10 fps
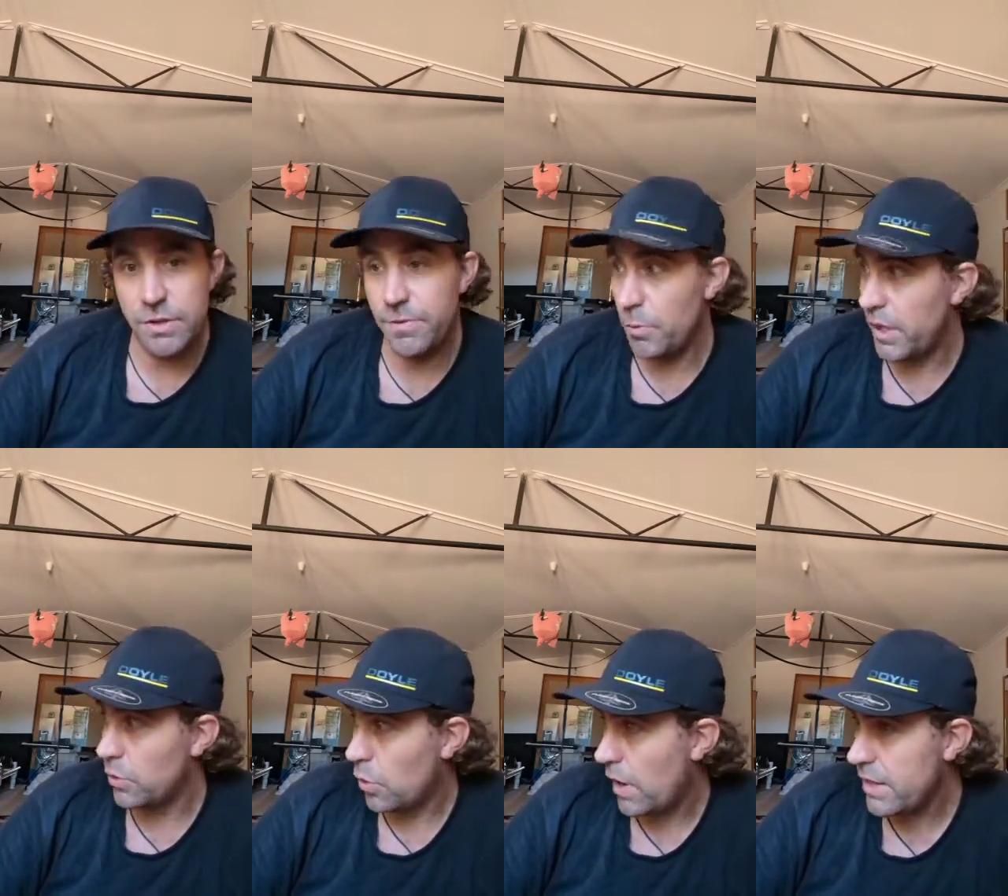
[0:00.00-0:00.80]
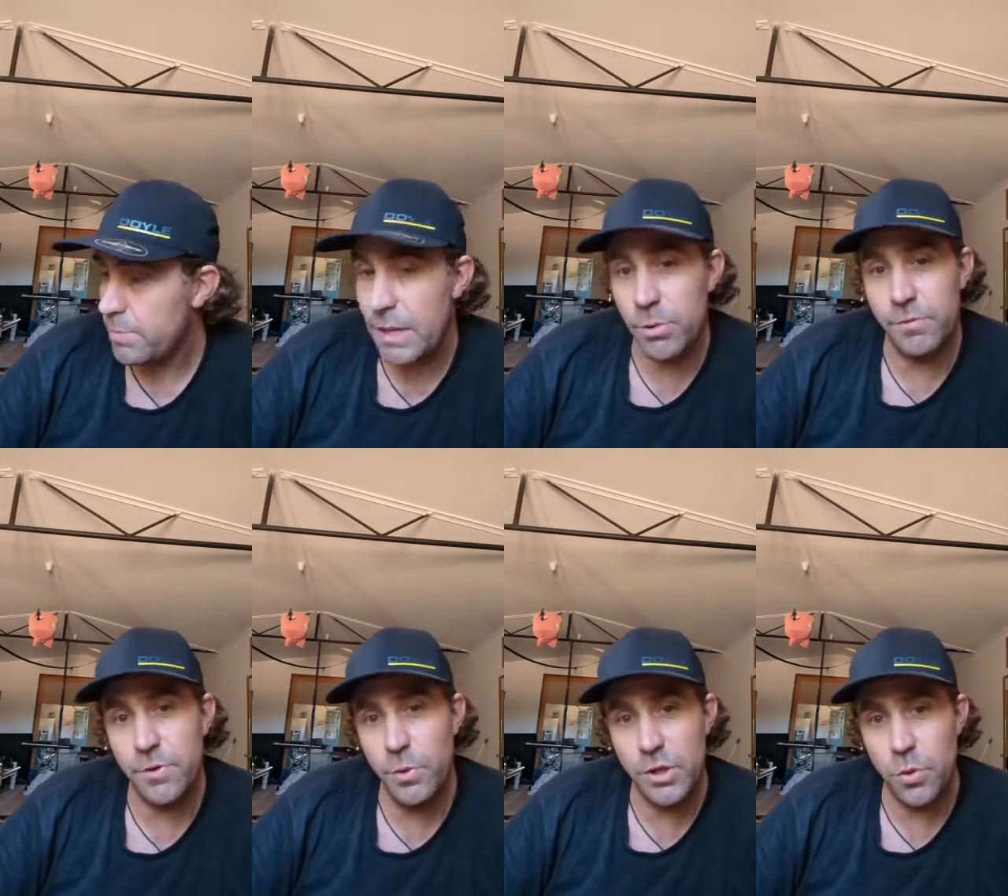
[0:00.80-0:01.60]
If you ignore other people, if
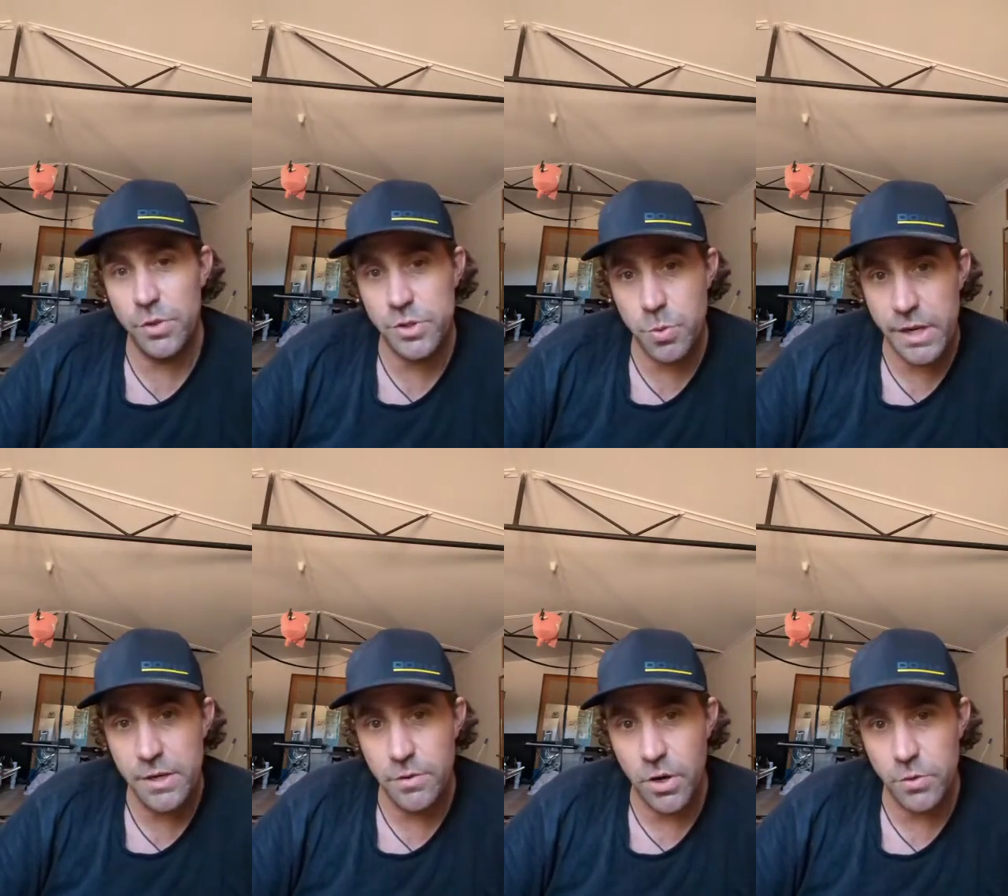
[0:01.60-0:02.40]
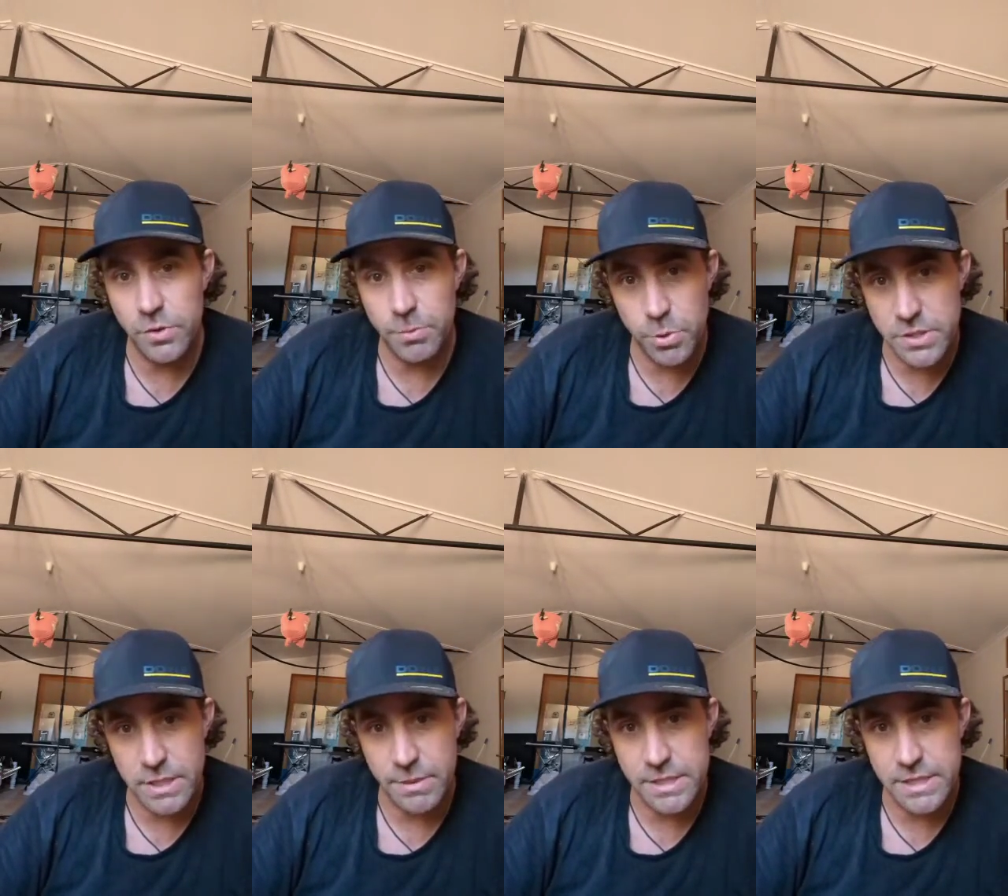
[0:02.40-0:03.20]
you ignore the 20 year old that put something